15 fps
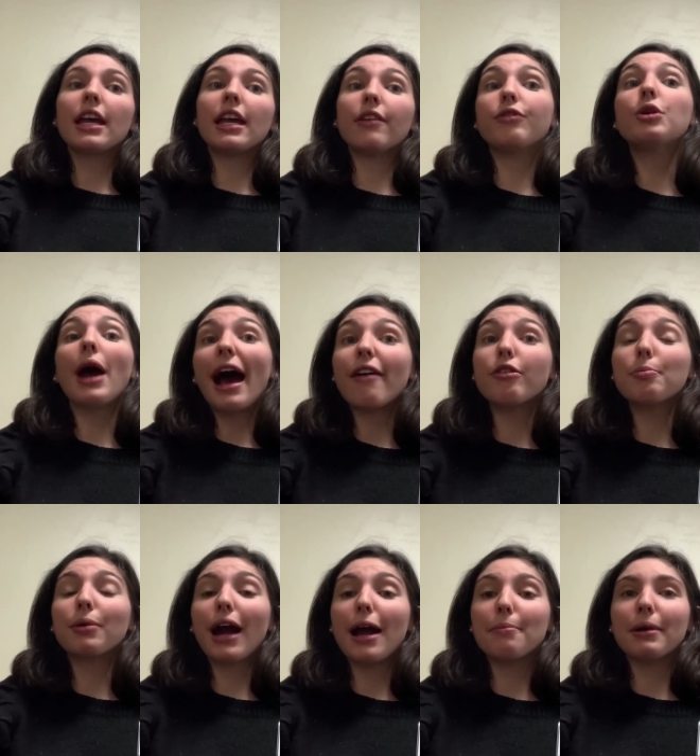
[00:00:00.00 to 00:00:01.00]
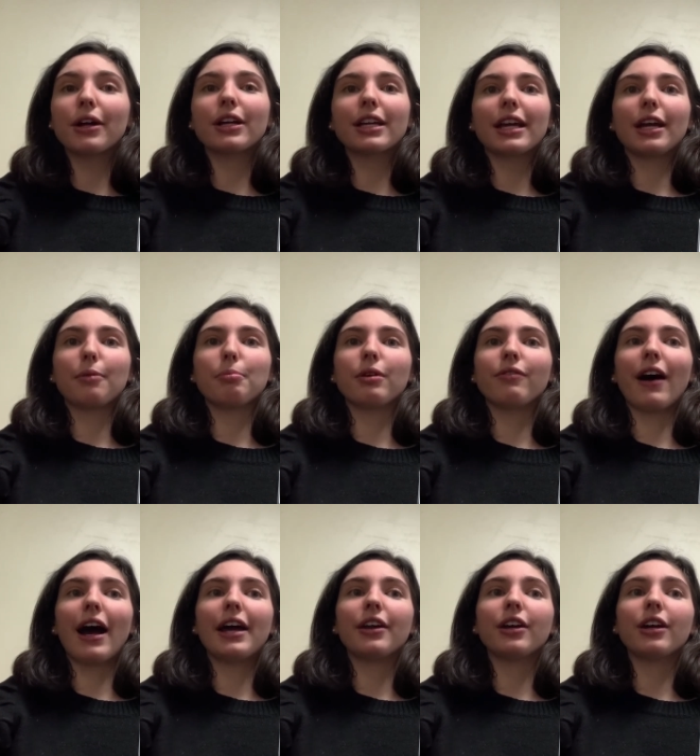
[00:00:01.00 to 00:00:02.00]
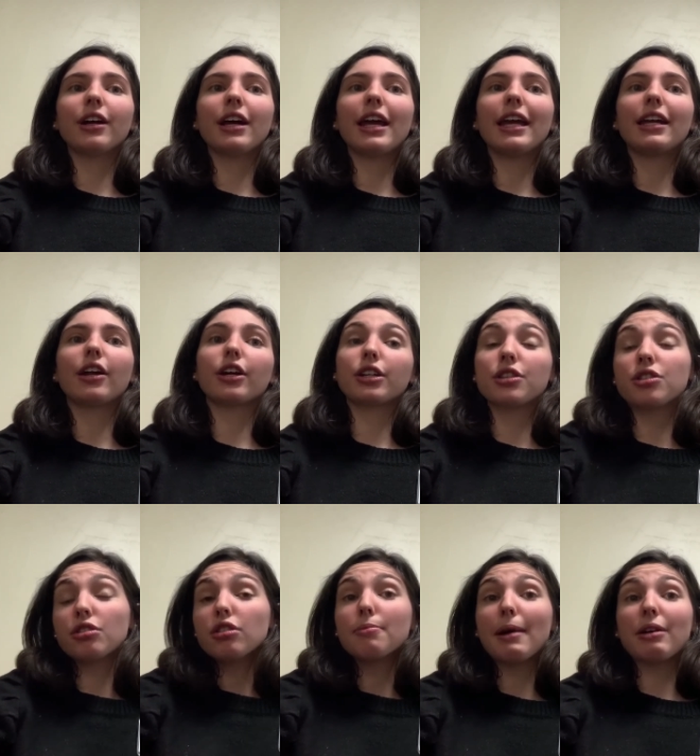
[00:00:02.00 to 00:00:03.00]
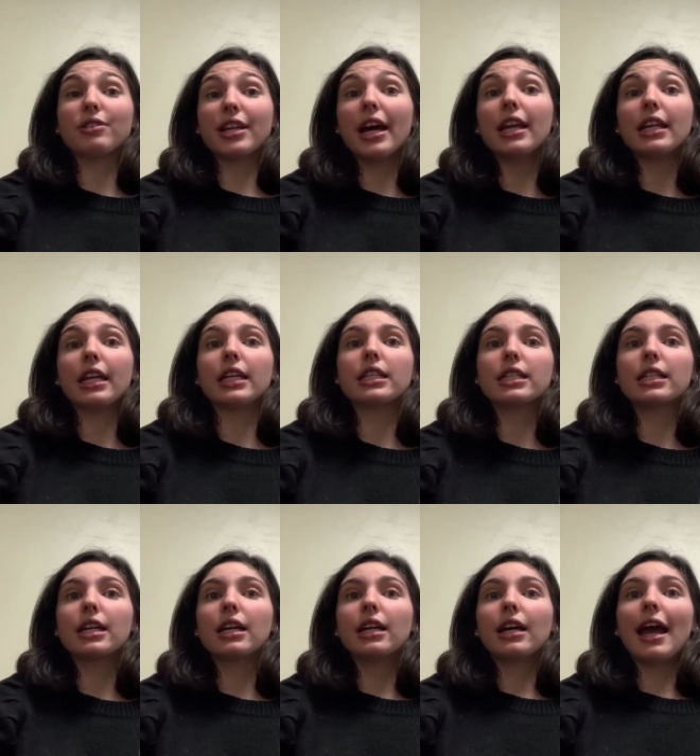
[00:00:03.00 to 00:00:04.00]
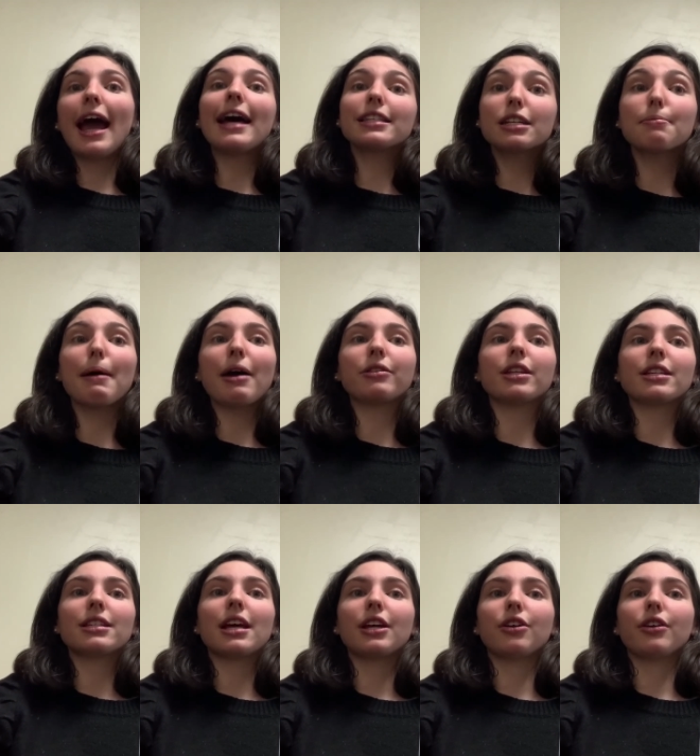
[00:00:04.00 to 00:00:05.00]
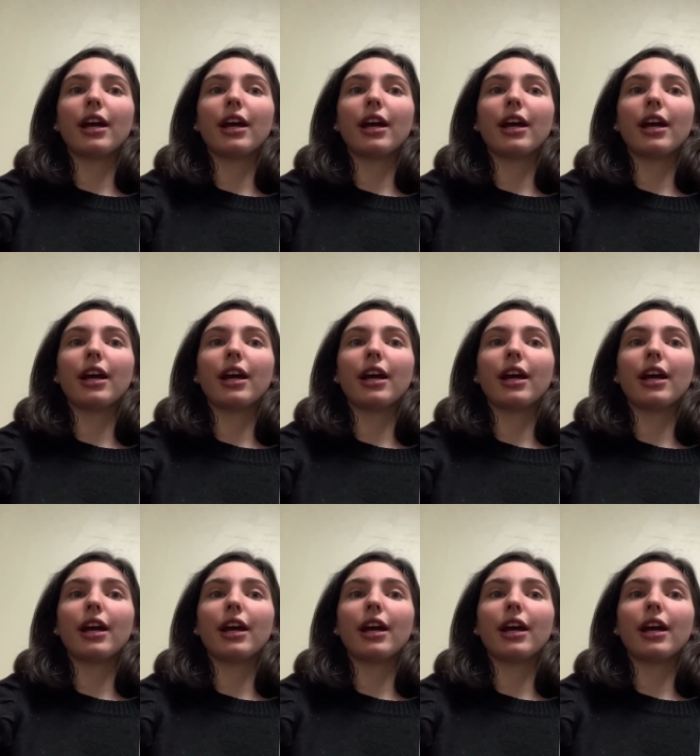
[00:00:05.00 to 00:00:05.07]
If you have a primary care provider and are concerned about tetanus, ask about this at your